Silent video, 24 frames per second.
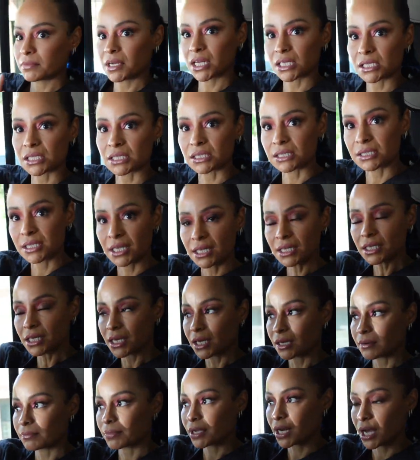not
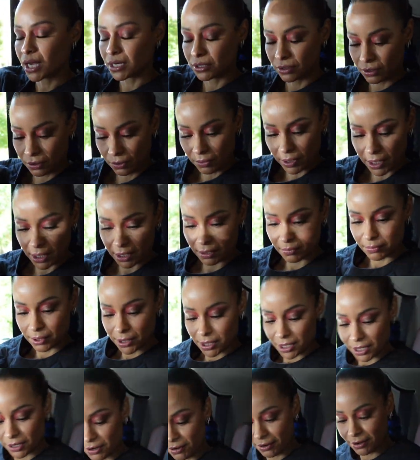stinking, but I know I didn't
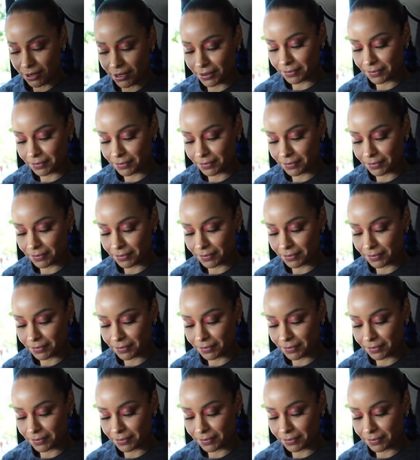put it on.